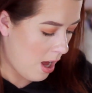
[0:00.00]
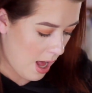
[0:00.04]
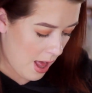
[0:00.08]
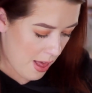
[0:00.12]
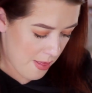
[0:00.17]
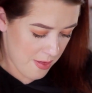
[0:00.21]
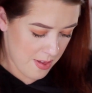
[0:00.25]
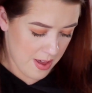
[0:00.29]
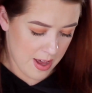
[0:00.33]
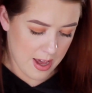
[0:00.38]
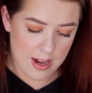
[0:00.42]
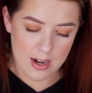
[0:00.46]

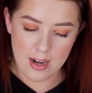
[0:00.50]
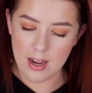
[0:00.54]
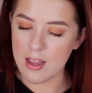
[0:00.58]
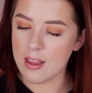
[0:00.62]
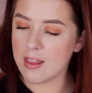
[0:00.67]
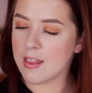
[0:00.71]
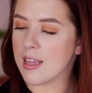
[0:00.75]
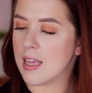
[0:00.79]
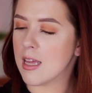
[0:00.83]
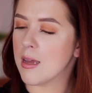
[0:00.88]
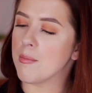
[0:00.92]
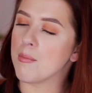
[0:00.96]
And then
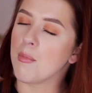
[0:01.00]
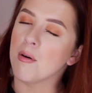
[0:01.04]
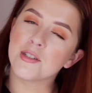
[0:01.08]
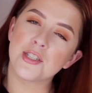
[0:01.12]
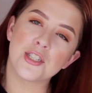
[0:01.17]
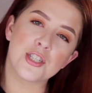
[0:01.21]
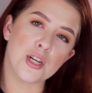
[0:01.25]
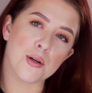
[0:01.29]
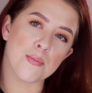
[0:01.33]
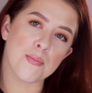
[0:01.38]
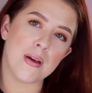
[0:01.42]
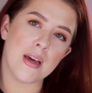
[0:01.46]
the
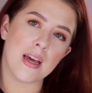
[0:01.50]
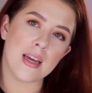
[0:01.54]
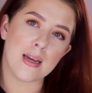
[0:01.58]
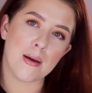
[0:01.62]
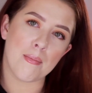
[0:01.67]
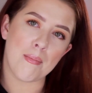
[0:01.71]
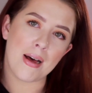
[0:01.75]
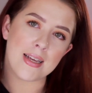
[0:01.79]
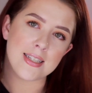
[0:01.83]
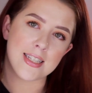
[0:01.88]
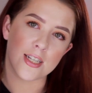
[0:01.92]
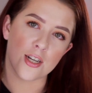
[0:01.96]
Monsieur
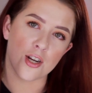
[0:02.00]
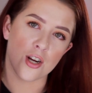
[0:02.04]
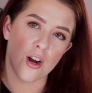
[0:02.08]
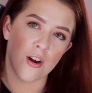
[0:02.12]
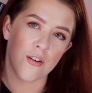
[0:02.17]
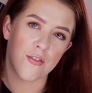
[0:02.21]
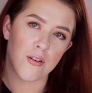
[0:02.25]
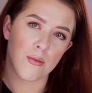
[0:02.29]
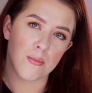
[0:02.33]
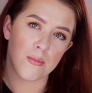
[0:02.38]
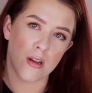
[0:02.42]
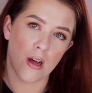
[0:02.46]
Big
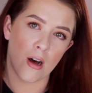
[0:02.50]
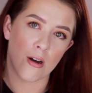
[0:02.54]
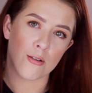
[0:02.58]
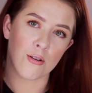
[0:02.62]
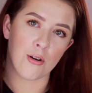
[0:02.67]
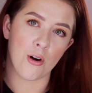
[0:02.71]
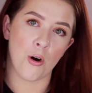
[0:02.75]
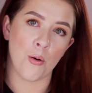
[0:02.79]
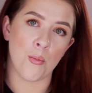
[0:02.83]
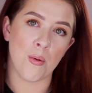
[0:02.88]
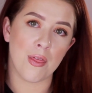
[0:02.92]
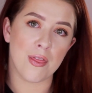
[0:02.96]
Mascara from
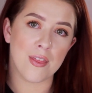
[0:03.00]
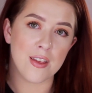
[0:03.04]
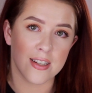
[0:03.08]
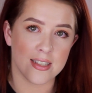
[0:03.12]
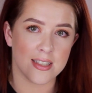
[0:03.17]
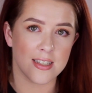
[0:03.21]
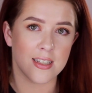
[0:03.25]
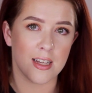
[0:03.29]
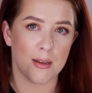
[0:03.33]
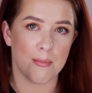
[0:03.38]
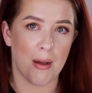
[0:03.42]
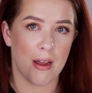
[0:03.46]
Lancome.
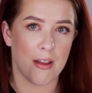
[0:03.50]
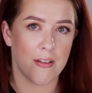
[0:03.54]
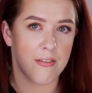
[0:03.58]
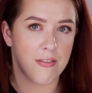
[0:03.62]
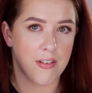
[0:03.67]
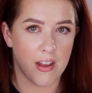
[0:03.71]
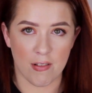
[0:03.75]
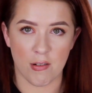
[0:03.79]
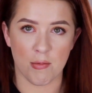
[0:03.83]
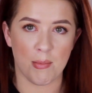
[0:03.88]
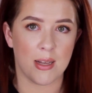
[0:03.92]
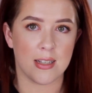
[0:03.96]
This is my
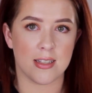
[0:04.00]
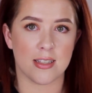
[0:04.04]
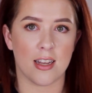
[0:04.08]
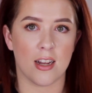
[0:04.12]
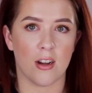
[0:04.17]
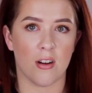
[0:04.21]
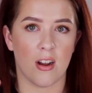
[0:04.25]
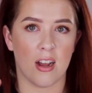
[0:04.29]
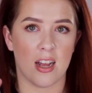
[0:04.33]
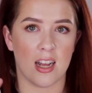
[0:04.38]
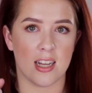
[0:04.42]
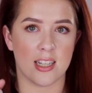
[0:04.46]
favorite
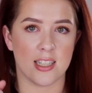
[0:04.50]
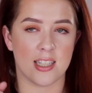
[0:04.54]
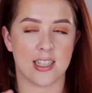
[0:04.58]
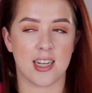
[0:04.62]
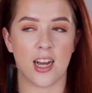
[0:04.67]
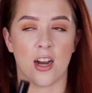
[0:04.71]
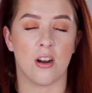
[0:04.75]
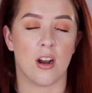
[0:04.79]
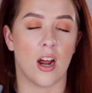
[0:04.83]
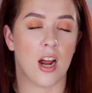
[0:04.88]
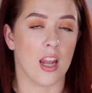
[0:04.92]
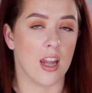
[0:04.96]
mascara, hands
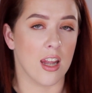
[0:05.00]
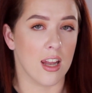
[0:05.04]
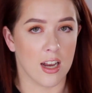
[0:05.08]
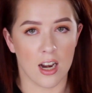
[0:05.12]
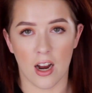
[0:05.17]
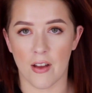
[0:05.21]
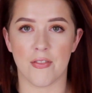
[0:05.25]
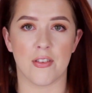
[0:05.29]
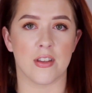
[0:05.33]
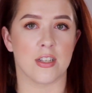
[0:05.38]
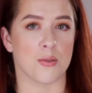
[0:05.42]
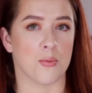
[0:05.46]
down. I
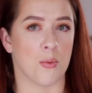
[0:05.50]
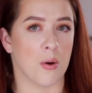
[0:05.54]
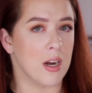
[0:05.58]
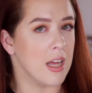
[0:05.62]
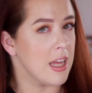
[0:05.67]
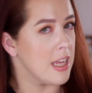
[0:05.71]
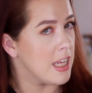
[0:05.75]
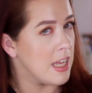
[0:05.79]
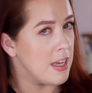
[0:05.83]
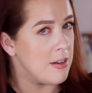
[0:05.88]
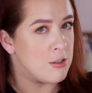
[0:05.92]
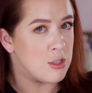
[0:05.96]
love this one.
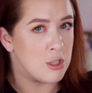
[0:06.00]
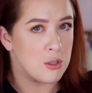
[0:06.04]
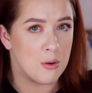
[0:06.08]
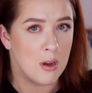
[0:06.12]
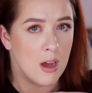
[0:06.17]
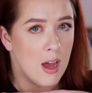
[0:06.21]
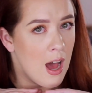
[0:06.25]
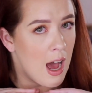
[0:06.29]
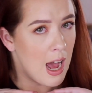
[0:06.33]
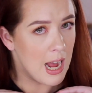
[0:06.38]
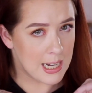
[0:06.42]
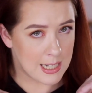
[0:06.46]
It gives you
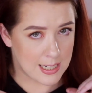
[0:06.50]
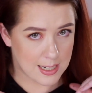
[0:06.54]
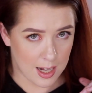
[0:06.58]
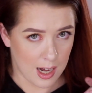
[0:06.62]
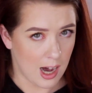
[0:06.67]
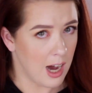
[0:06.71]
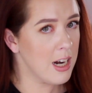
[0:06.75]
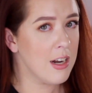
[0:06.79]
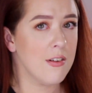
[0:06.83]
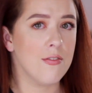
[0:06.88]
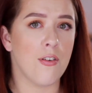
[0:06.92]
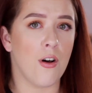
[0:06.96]
a
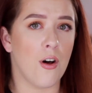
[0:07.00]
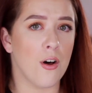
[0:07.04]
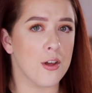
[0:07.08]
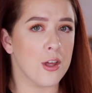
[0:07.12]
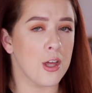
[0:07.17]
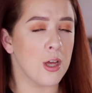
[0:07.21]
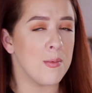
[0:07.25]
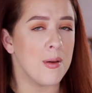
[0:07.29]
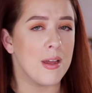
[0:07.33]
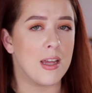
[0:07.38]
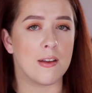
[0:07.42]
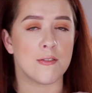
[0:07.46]
ton of
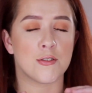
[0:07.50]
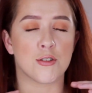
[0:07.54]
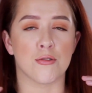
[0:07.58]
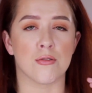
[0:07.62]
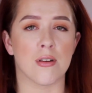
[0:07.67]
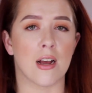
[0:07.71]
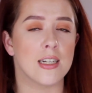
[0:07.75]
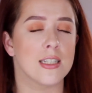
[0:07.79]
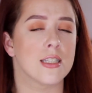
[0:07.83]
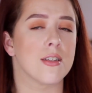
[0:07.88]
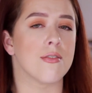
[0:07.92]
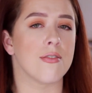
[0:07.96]
volume. It gives you
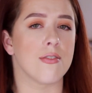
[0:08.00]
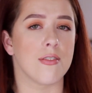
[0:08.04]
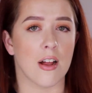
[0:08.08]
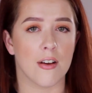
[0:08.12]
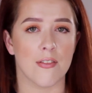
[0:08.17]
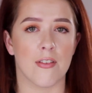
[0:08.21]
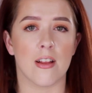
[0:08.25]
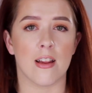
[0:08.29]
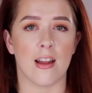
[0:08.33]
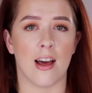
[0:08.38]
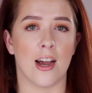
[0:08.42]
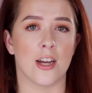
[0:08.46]
nice
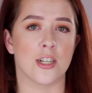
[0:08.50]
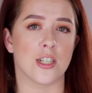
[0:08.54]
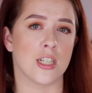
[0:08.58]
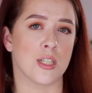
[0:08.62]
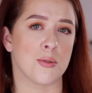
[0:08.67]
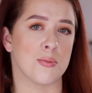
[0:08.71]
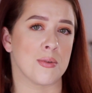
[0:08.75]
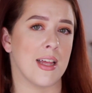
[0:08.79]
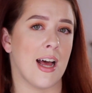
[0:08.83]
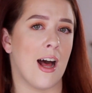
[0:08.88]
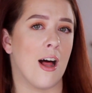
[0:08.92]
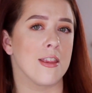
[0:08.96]
fluffy
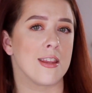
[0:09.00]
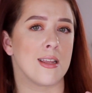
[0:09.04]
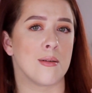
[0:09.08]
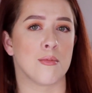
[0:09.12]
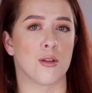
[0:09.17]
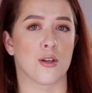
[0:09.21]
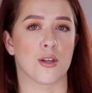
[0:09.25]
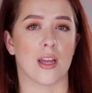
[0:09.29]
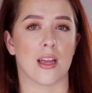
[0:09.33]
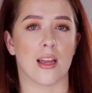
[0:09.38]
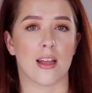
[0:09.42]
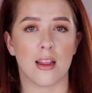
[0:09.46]
lashes without them
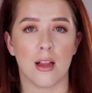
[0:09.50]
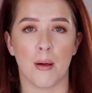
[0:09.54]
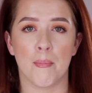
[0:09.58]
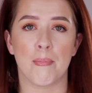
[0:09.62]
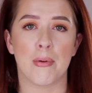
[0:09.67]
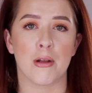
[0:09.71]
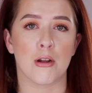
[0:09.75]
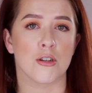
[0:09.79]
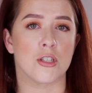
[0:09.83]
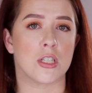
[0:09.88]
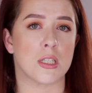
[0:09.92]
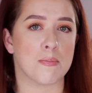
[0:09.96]
looking
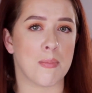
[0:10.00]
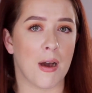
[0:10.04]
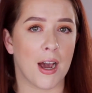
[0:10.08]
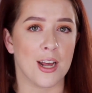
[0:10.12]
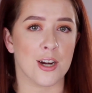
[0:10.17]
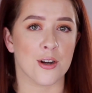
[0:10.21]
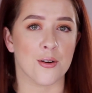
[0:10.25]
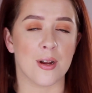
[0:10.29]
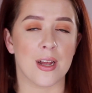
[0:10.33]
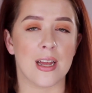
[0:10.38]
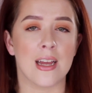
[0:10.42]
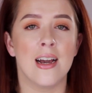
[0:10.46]
clumpy or
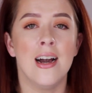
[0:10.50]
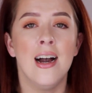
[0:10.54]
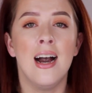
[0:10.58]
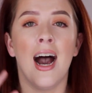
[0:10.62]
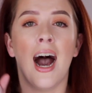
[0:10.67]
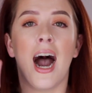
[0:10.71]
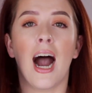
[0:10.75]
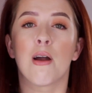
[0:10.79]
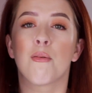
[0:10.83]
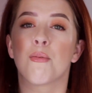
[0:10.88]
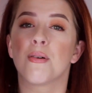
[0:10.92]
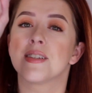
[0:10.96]
spidery.
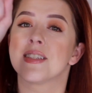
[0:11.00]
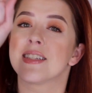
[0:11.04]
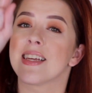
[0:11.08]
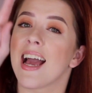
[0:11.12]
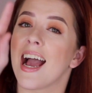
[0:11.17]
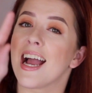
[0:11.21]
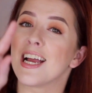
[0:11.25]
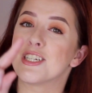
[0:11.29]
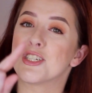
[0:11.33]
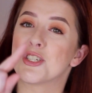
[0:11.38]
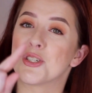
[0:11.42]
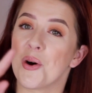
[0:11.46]
I will
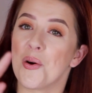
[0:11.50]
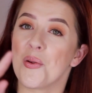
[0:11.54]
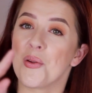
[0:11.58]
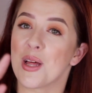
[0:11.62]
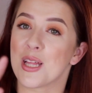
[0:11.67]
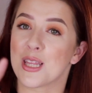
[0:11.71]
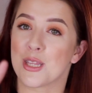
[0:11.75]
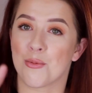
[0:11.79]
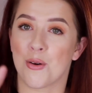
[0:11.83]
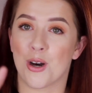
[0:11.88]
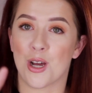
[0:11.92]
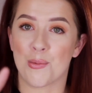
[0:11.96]
say I don't
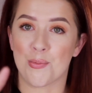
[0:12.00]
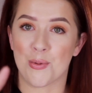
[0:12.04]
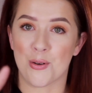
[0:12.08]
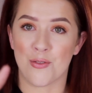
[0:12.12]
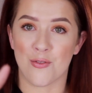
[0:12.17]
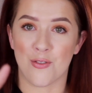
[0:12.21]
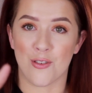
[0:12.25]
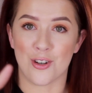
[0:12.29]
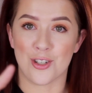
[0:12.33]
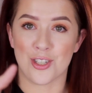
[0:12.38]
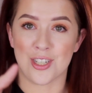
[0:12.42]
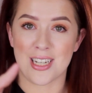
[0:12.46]
like the
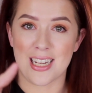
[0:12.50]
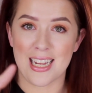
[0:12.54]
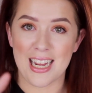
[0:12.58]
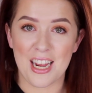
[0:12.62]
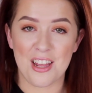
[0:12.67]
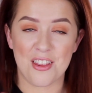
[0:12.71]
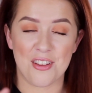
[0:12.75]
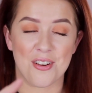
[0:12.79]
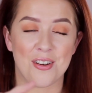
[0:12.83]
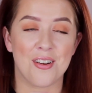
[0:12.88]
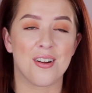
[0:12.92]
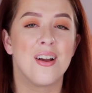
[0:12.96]
waterproof version
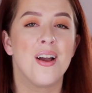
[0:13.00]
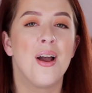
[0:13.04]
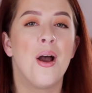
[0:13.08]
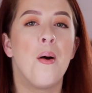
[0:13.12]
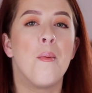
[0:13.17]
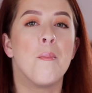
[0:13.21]
either,